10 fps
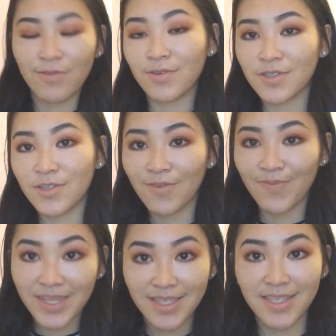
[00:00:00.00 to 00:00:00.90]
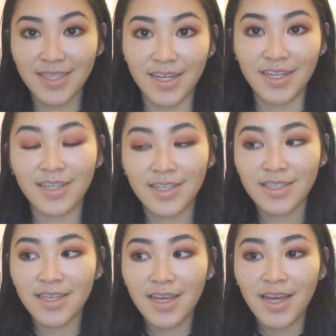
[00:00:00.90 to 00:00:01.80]
everyone's doing business
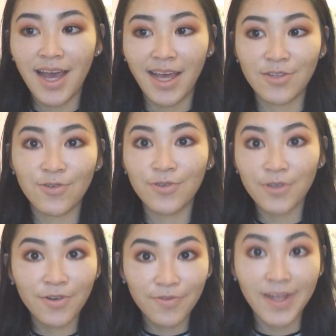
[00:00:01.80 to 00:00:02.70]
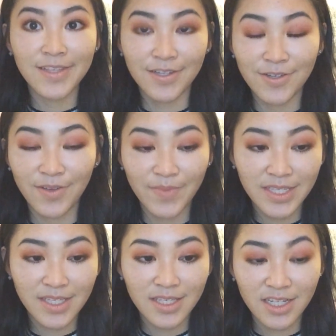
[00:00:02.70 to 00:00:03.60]
studies and all your friends are doing
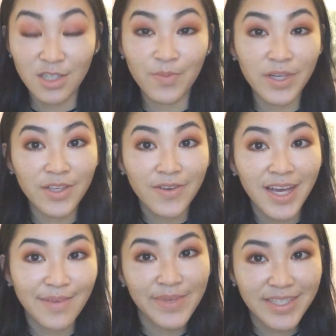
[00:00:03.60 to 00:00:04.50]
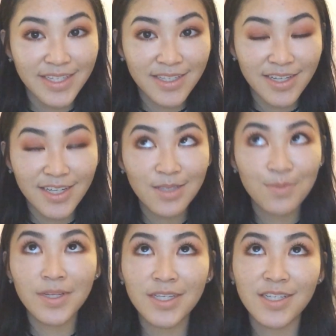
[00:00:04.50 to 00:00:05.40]
business studies but you hate business studies,
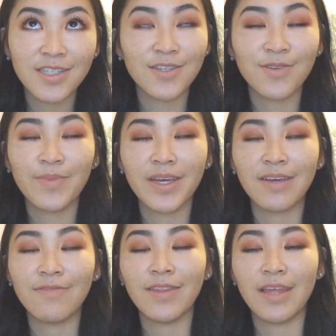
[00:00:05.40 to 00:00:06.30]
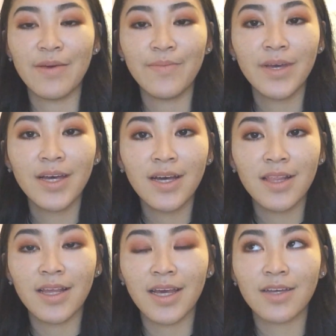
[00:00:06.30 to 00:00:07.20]
please just don't pick it for them.
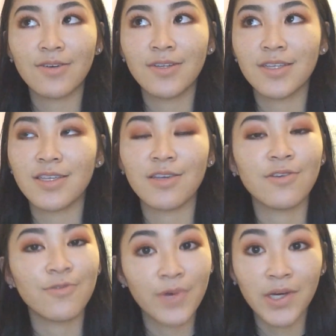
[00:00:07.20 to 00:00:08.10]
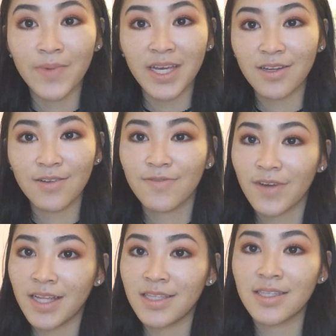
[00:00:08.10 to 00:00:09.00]
Like honestly, you will make new
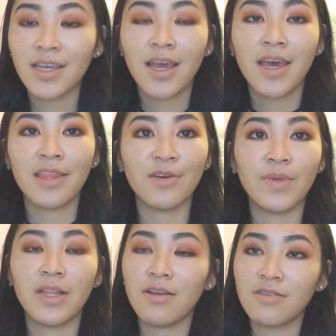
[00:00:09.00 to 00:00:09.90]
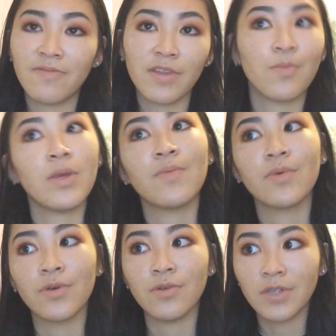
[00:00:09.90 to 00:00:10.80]
friends. There'll be loads of other
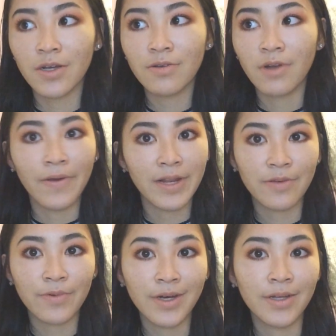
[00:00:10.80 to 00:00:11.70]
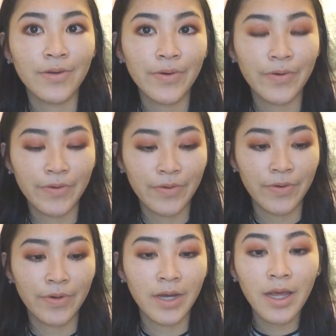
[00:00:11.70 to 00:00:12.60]
people who don't know anyone,
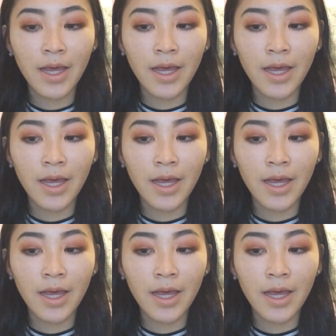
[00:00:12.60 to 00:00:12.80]
or